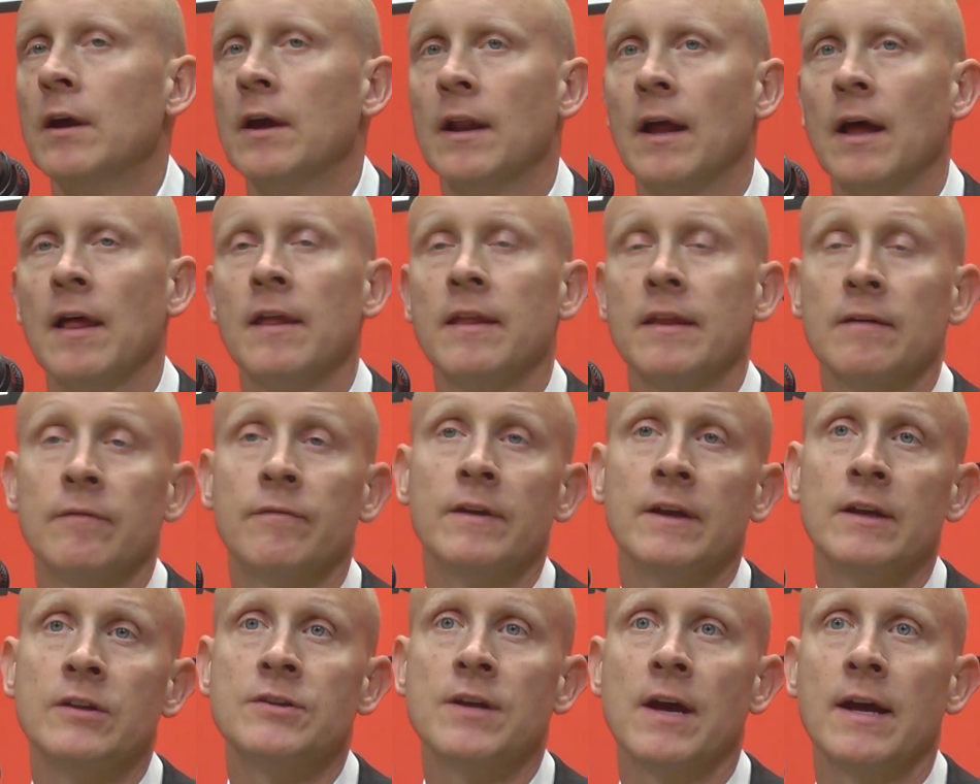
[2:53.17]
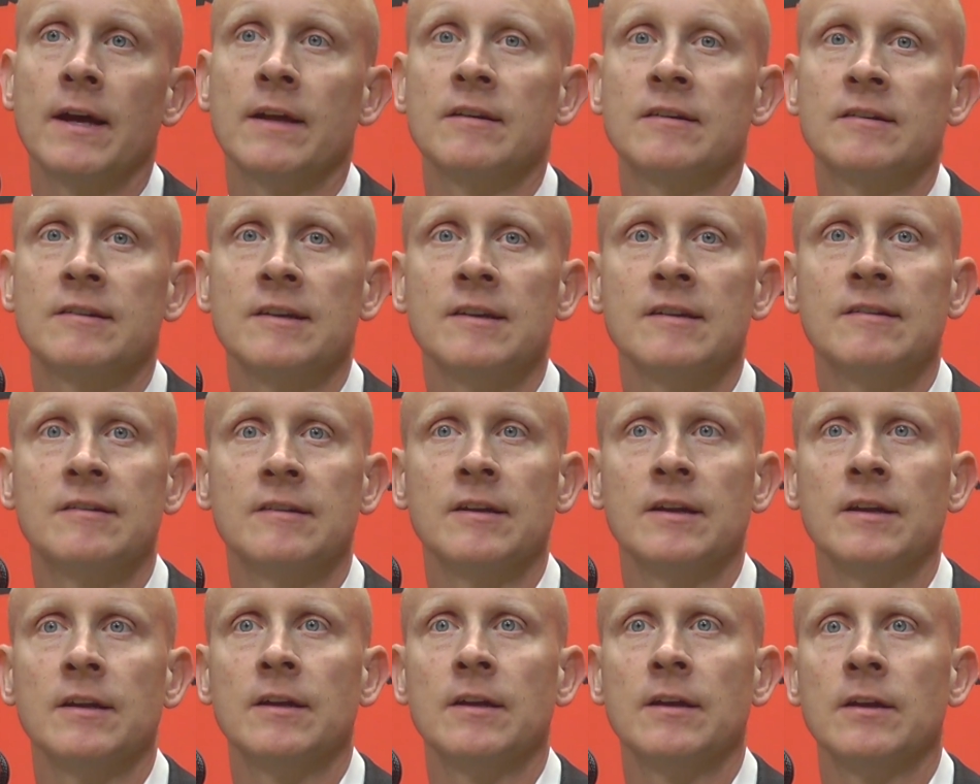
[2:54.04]
And I think VJ and
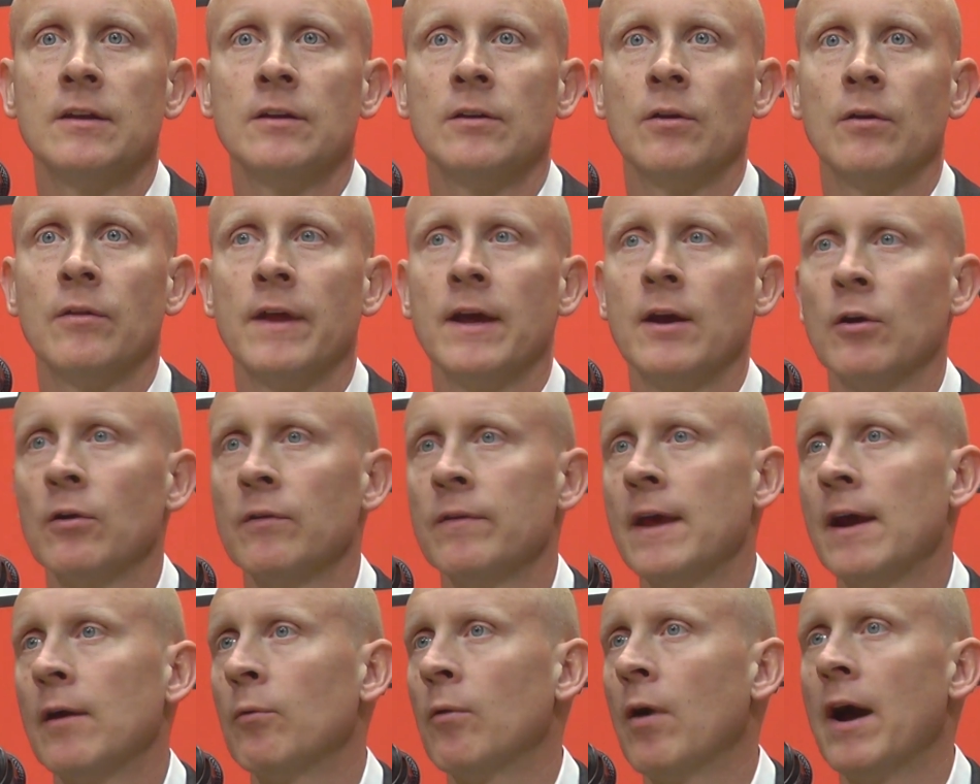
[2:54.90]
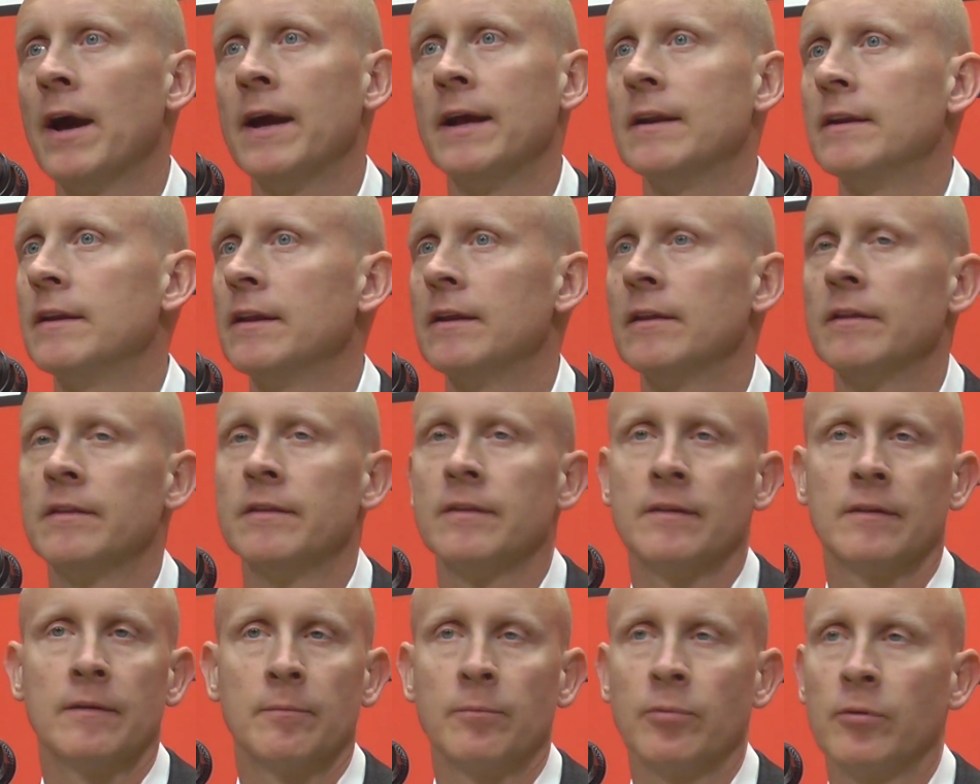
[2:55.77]
CC, you know, they earned that right. You know,
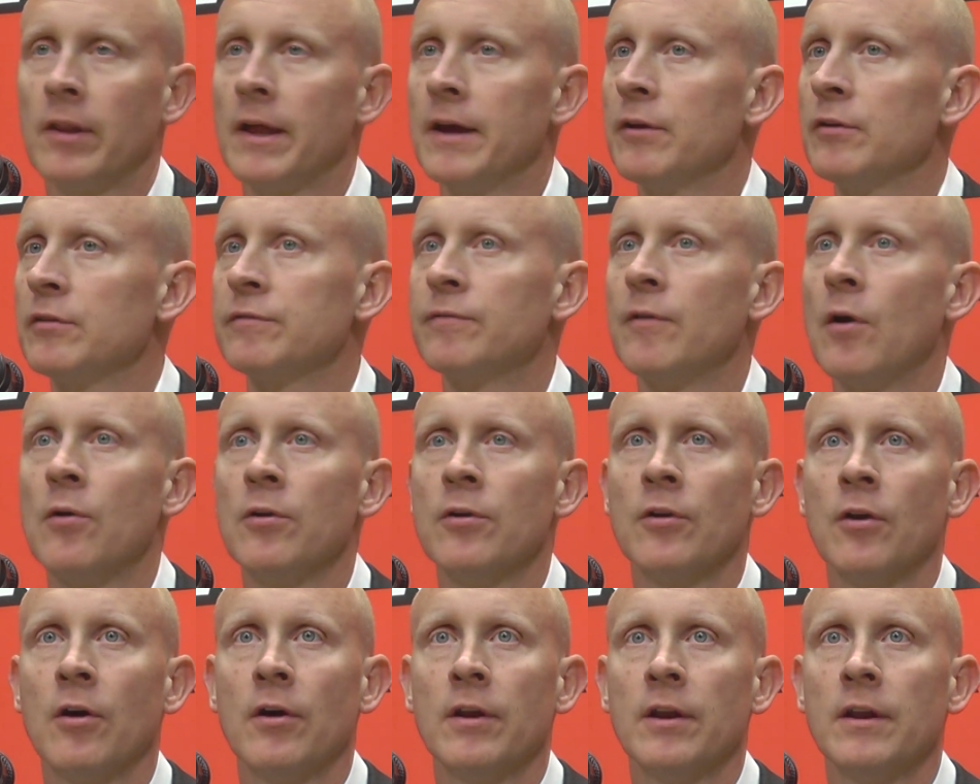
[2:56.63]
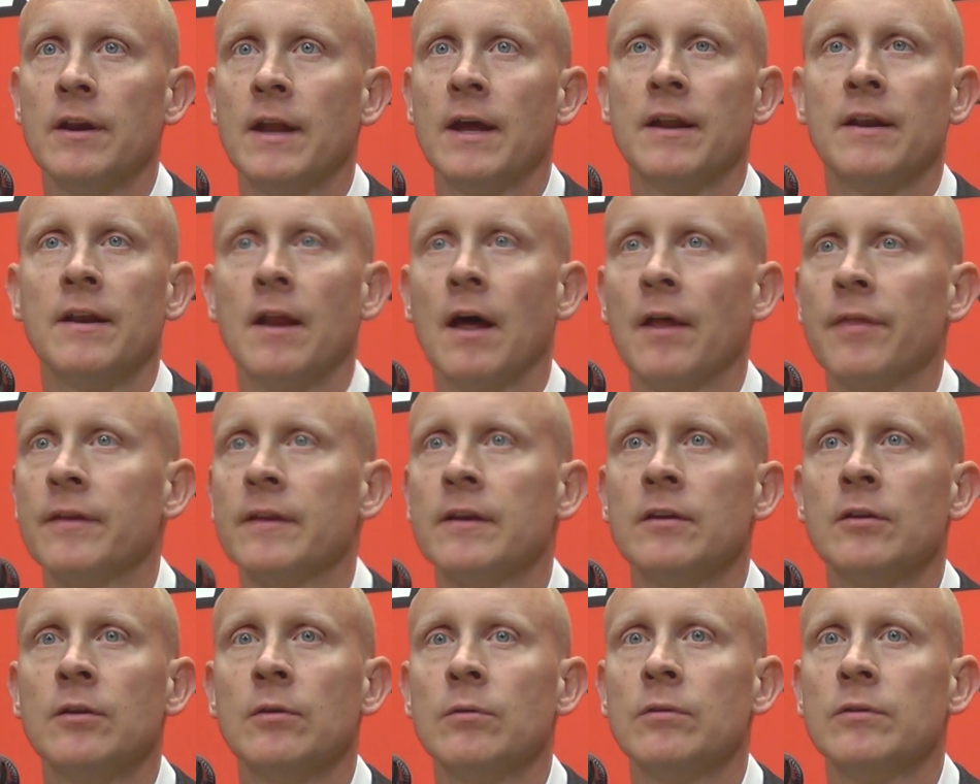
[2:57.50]
players voted on it. It had nothing
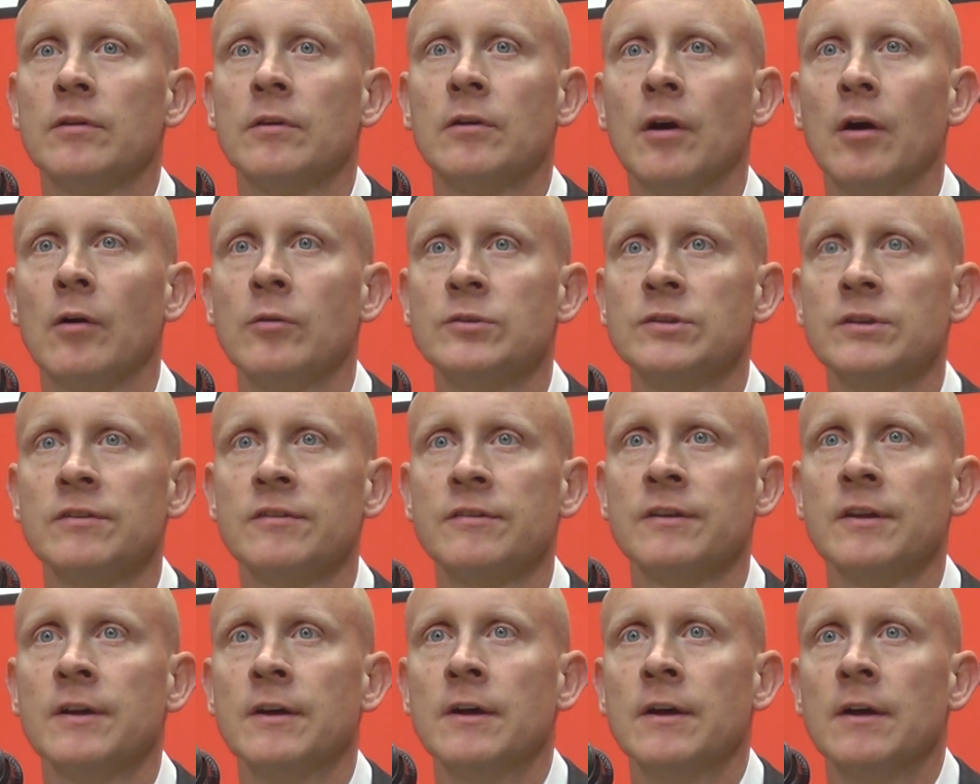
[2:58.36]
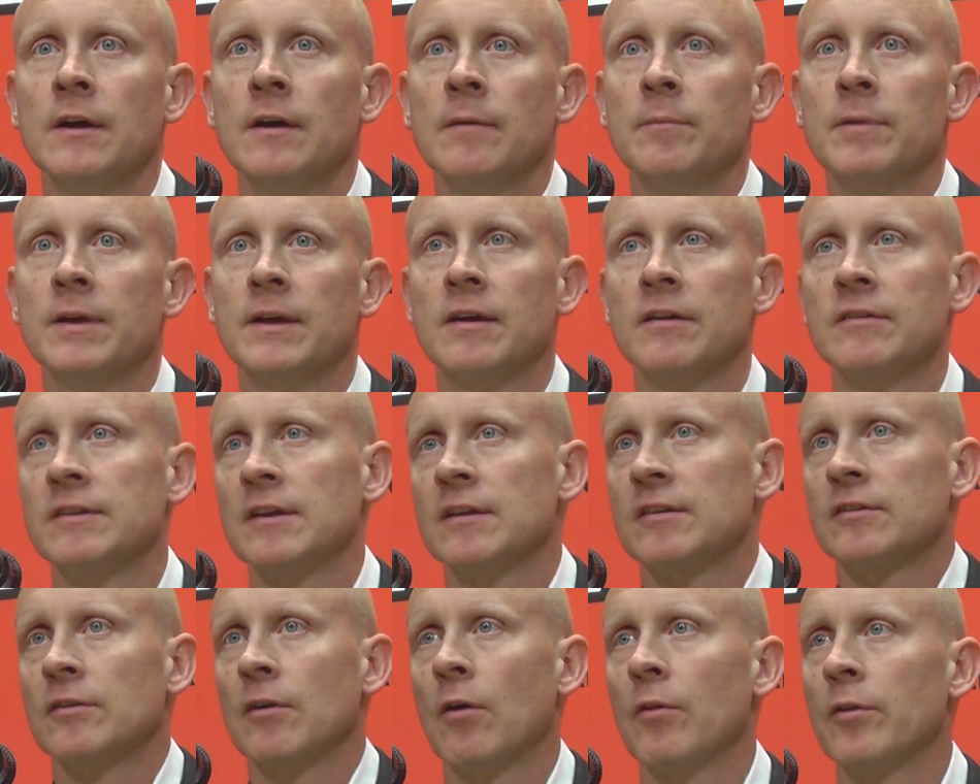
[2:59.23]
to do with the coaches, because
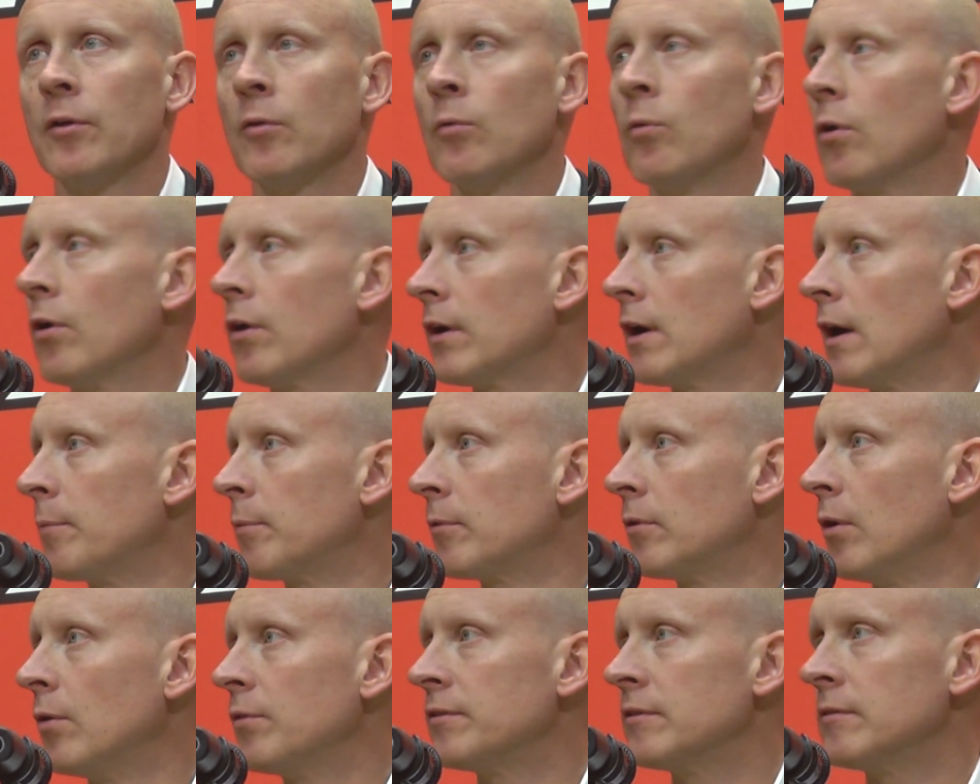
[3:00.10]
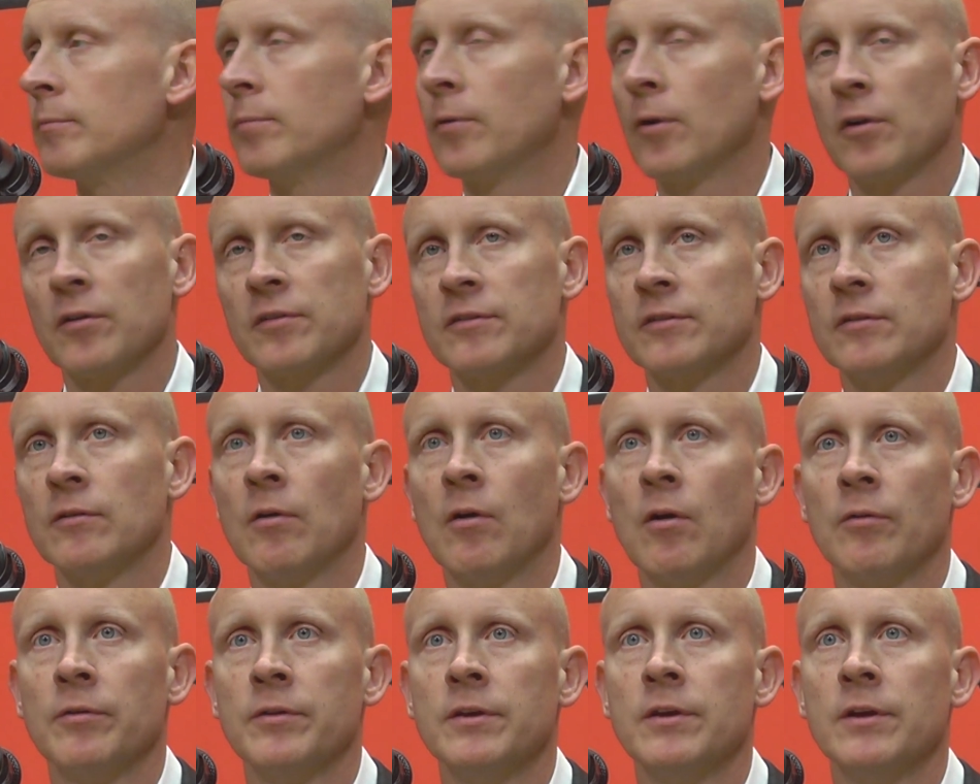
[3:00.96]
they saw their work up close and personal
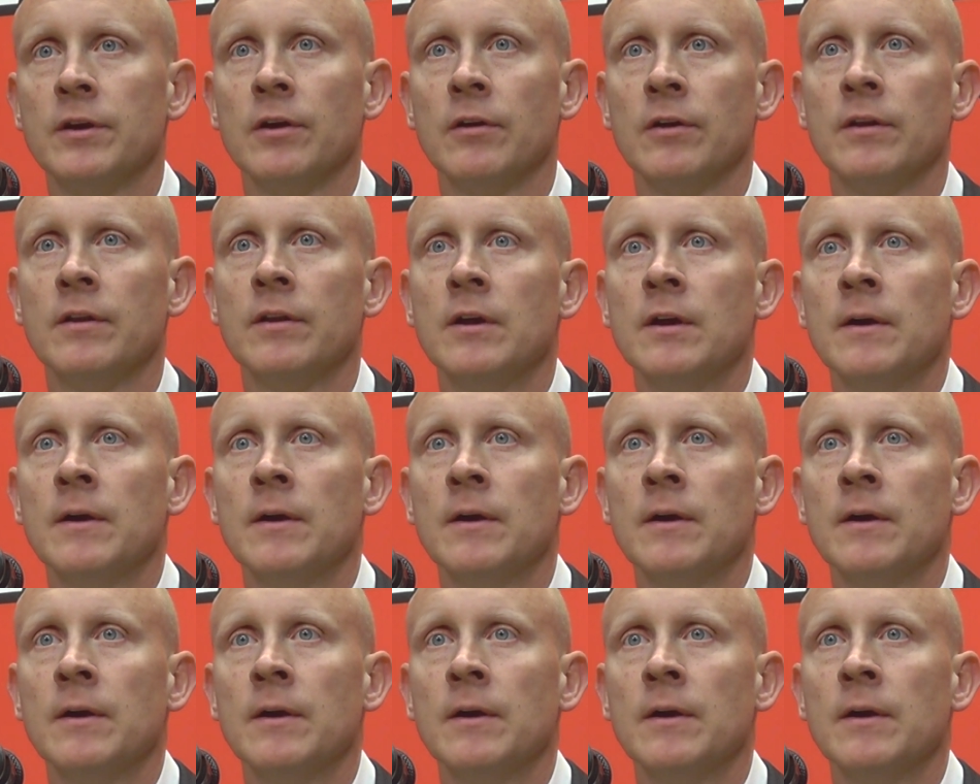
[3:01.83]
all year.